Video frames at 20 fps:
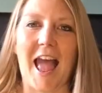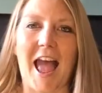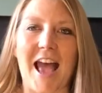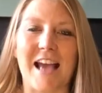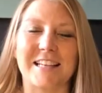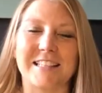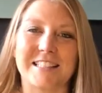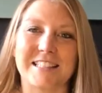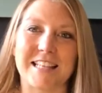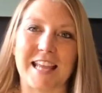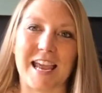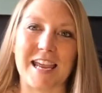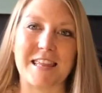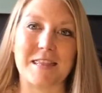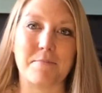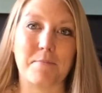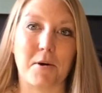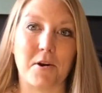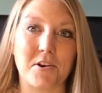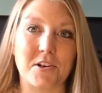and today
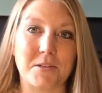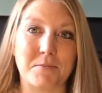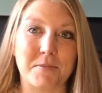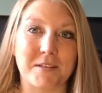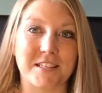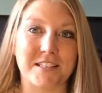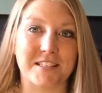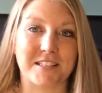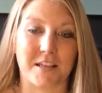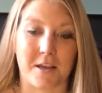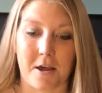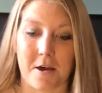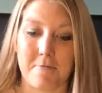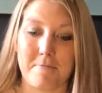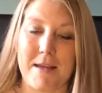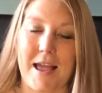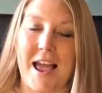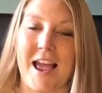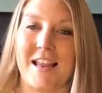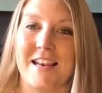the postman has
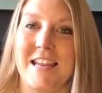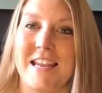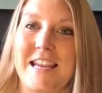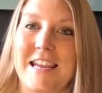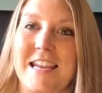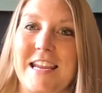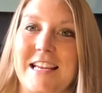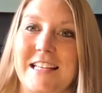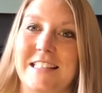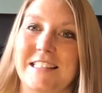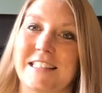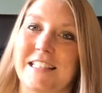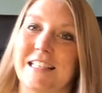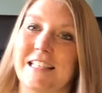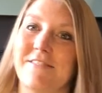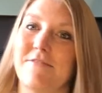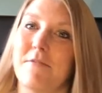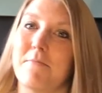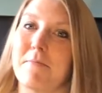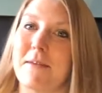come and he has
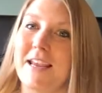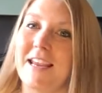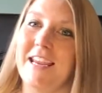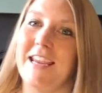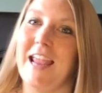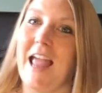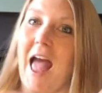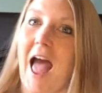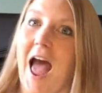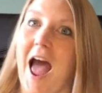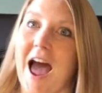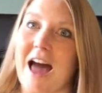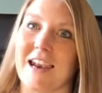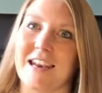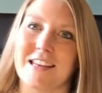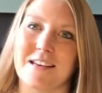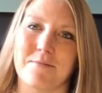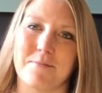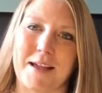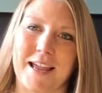delivered me a
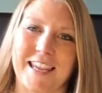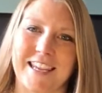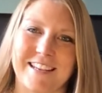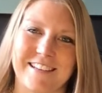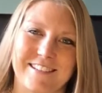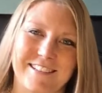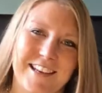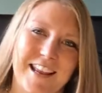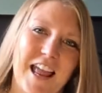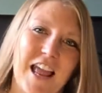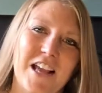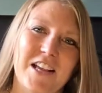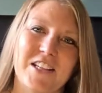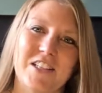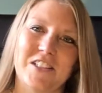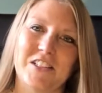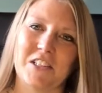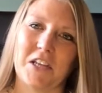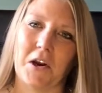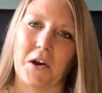little package.
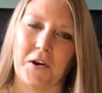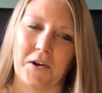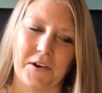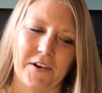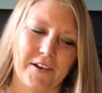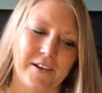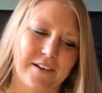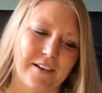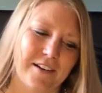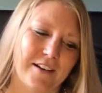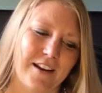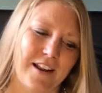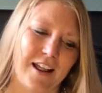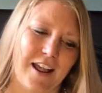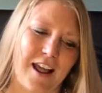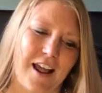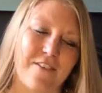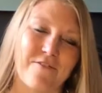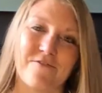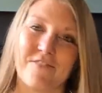So
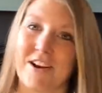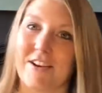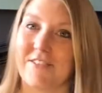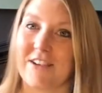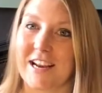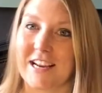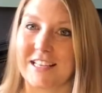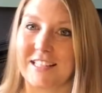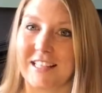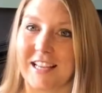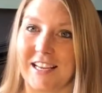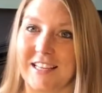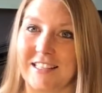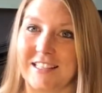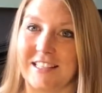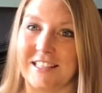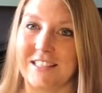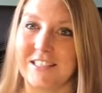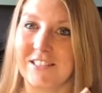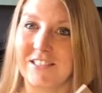I'm really
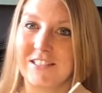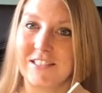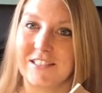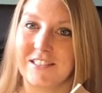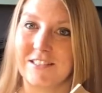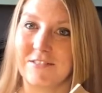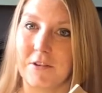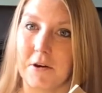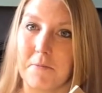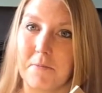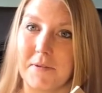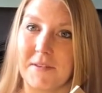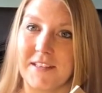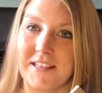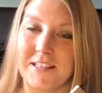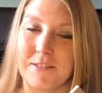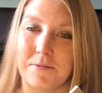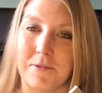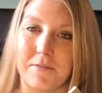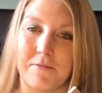excited to open
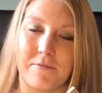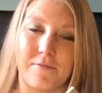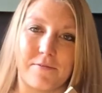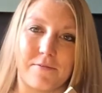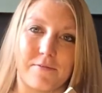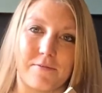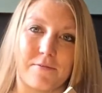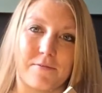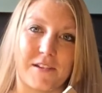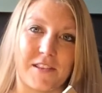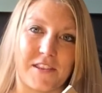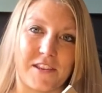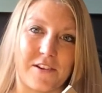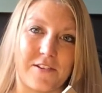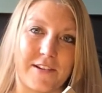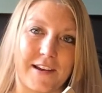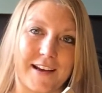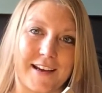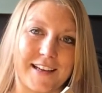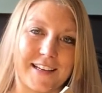this one with
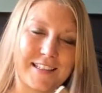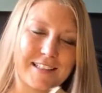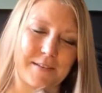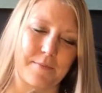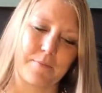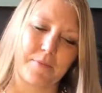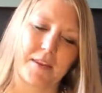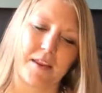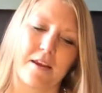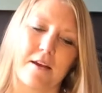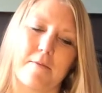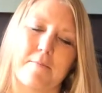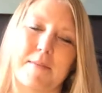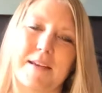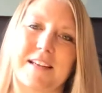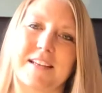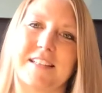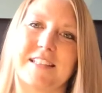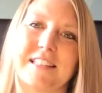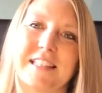you guys
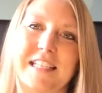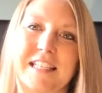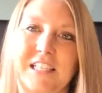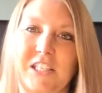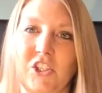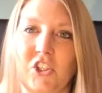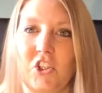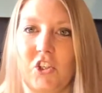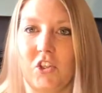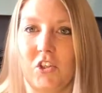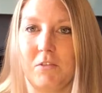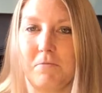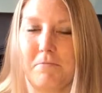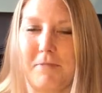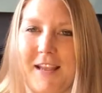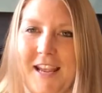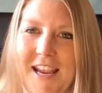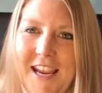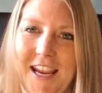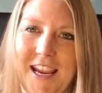because this should
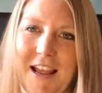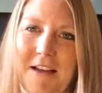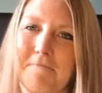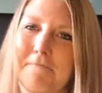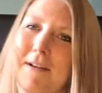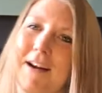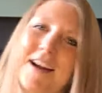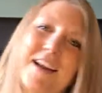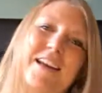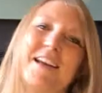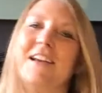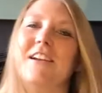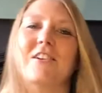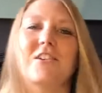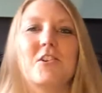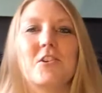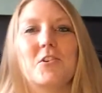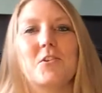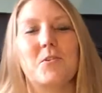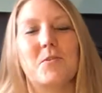be my
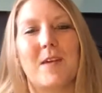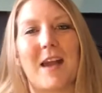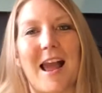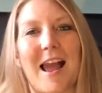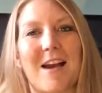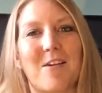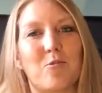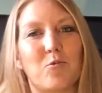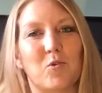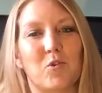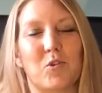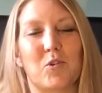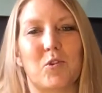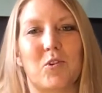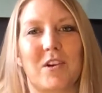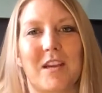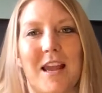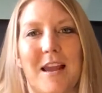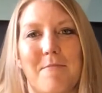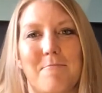new
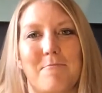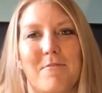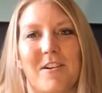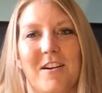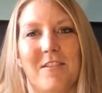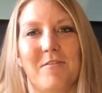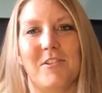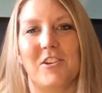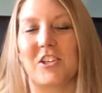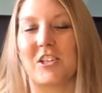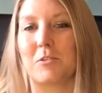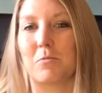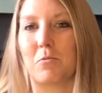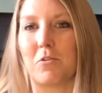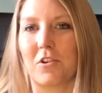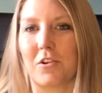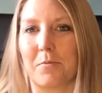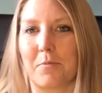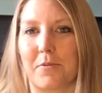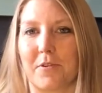outdoor camera, which is
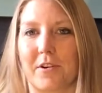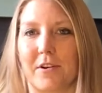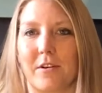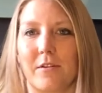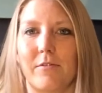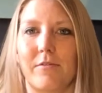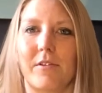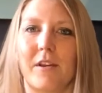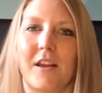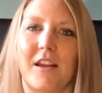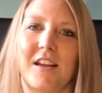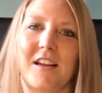waterproof.